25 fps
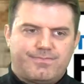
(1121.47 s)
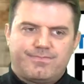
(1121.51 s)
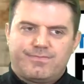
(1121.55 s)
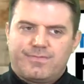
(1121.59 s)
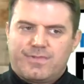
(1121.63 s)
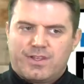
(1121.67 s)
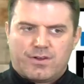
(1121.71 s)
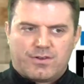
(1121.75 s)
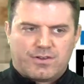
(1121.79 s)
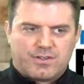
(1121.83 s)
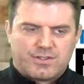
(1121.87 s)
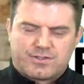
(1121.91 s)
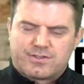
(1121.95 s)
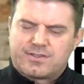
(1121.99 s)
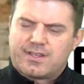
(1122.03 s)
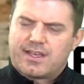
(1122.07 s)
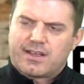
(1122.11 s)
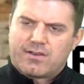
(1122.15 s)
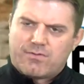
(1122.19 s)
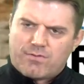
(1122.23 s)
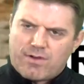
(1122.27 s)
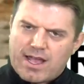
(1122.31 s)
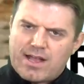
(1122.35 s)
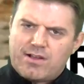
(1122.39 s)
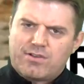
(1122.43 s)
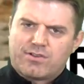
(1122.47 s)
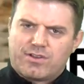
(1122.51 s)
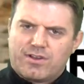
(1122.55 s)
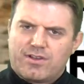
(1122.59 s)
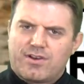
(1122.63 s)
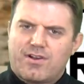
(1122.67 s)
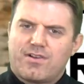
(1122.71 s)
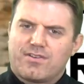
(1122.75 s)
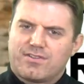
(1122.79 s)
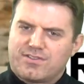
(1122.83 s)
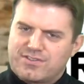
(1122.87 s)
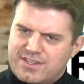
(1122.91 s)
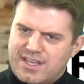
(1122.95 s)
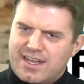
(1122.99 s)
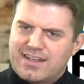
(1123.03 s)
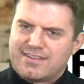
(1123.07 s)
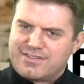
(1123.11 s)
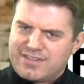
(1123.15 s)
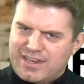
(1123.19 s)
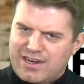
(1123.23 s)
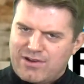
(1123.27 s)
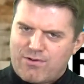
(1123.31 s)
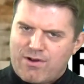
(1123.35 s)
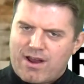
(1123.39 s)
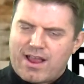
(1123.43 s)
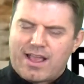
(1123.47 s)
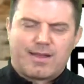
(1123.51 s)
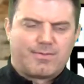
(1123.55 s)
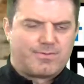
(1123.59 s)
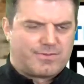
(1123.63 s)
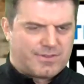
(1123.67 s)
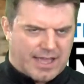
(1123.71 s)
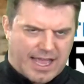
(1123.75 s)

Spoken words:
you're just like, well, how good are the Scott City Rams?